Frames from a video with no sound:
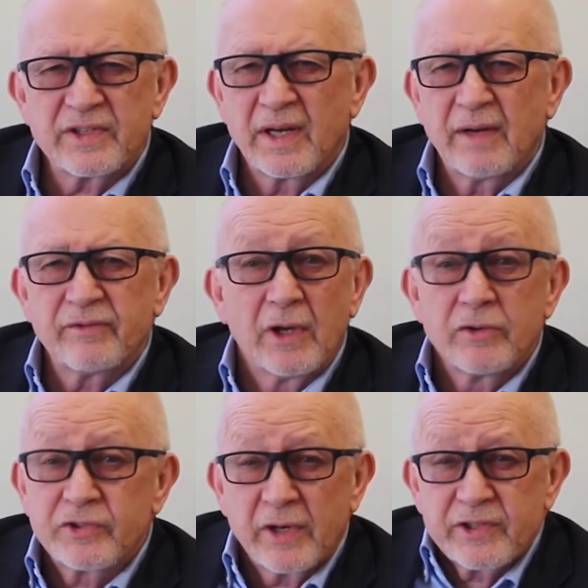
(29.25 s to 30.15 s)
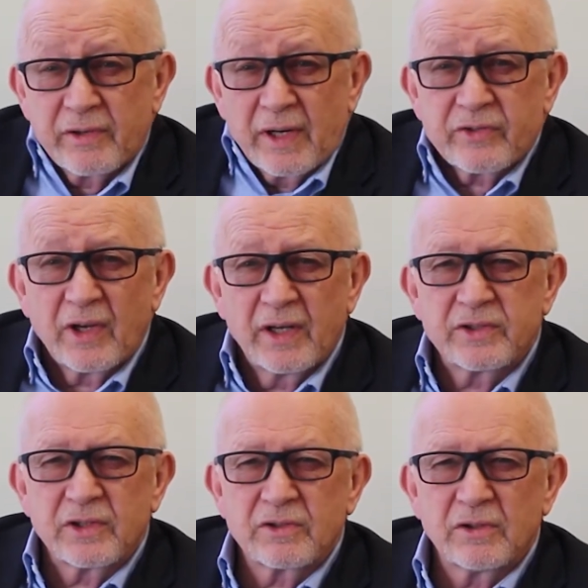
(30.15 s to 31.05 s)
I have no stress or
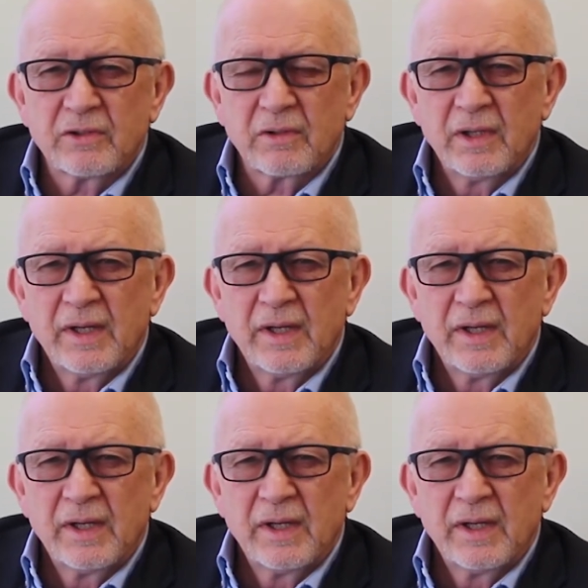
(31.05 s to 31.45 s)
anxiety at all,